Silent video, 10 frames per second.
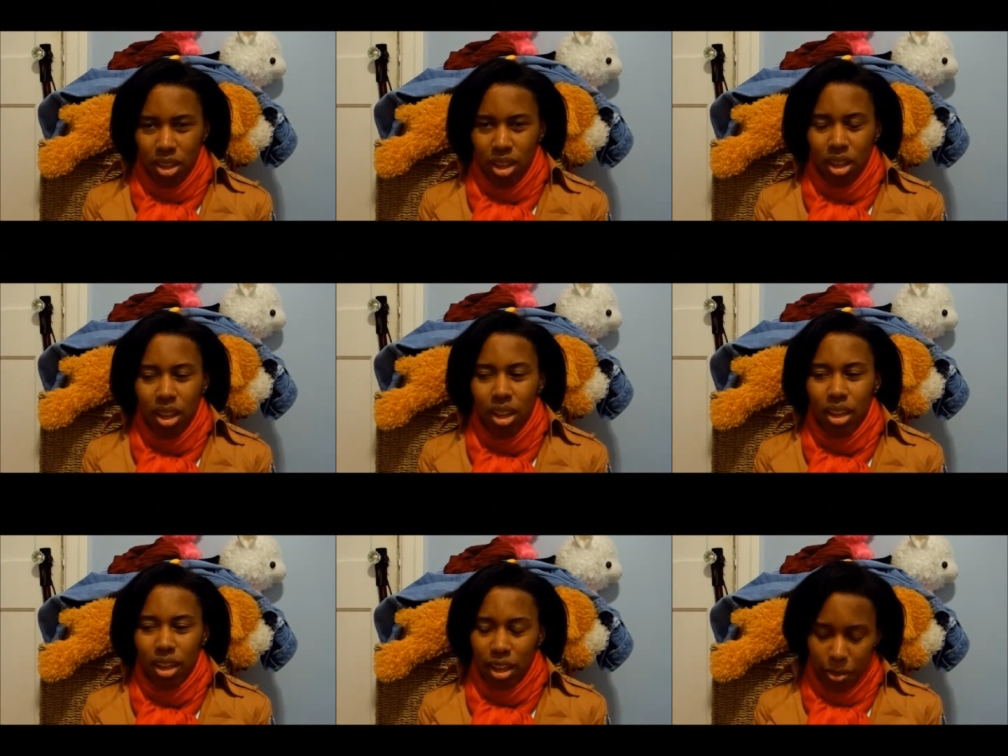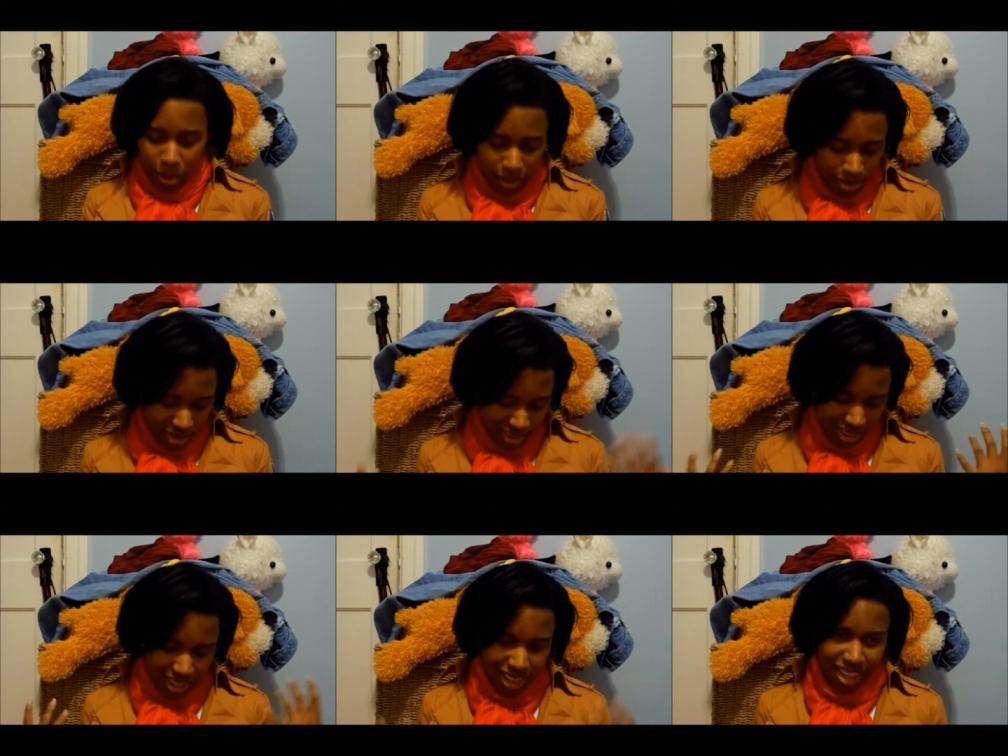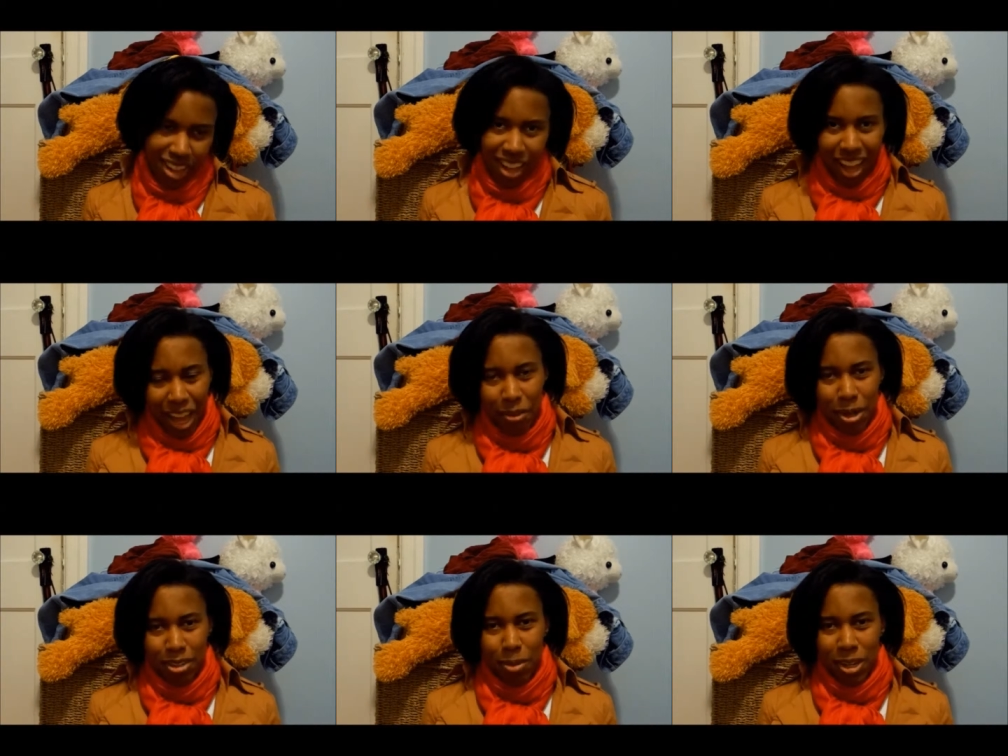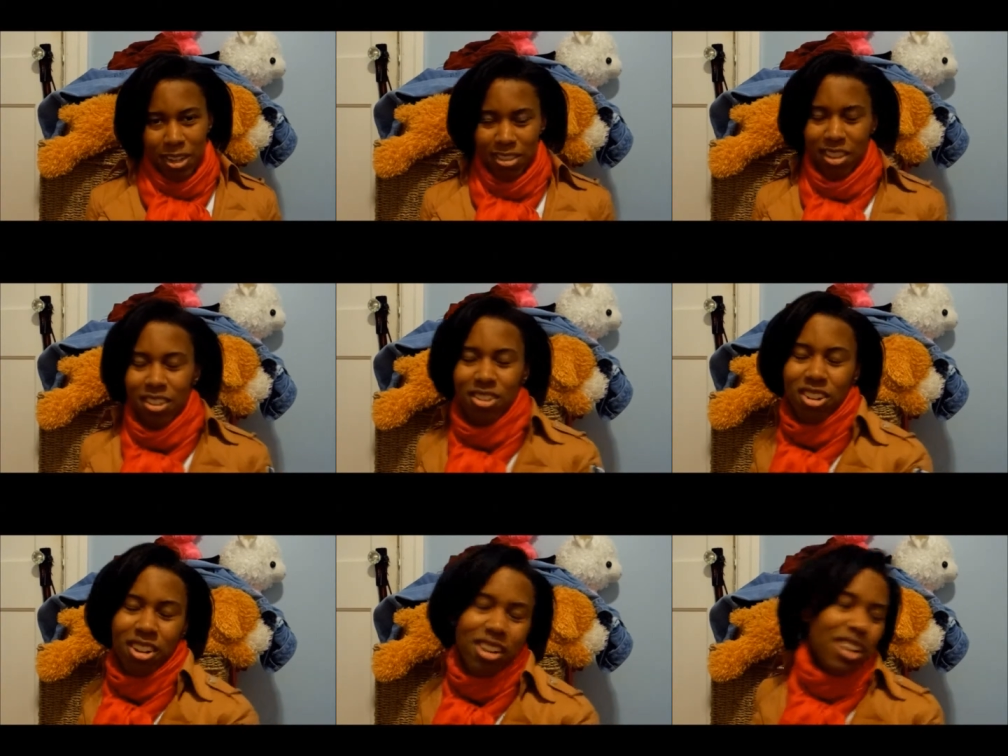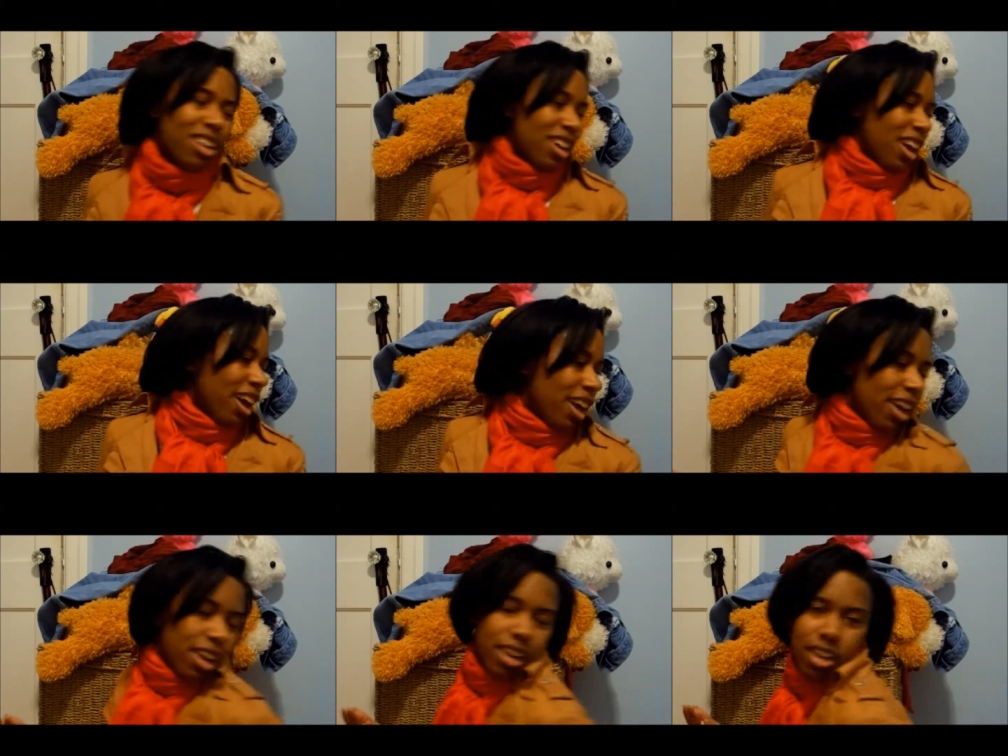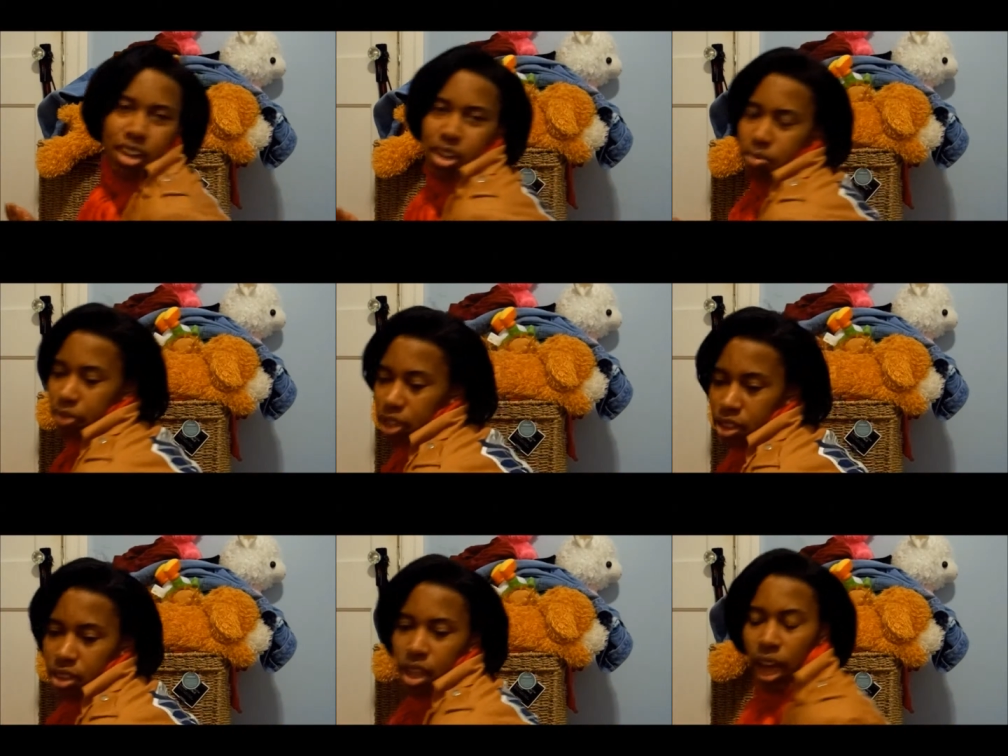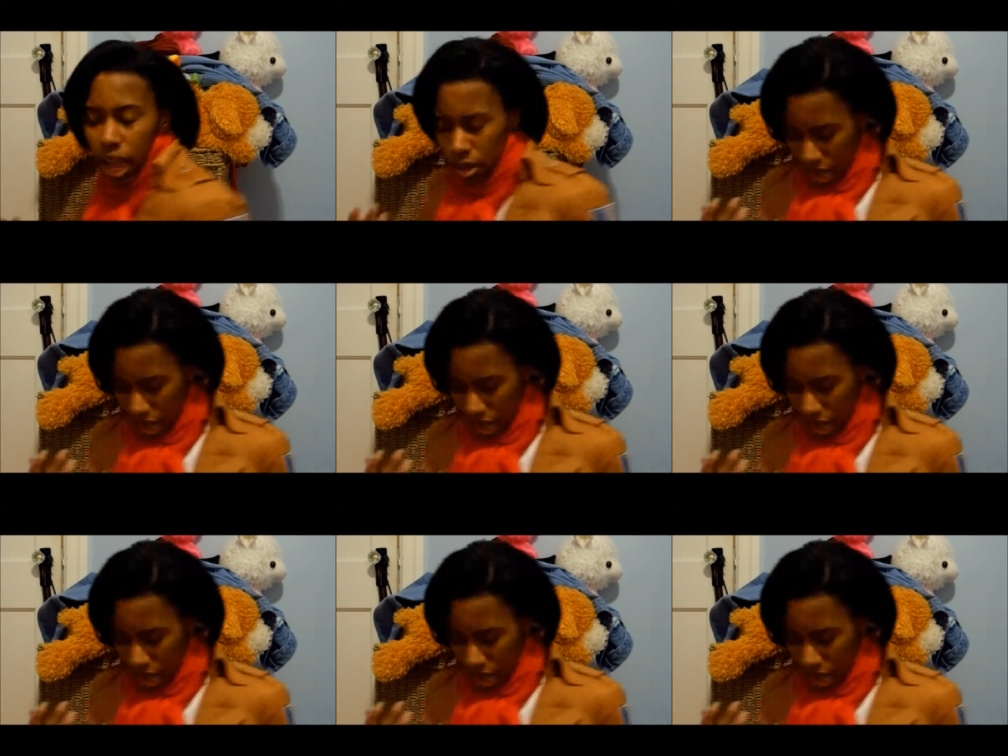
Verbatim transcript: yeah um, obviously I went as Mikasa this year and um, I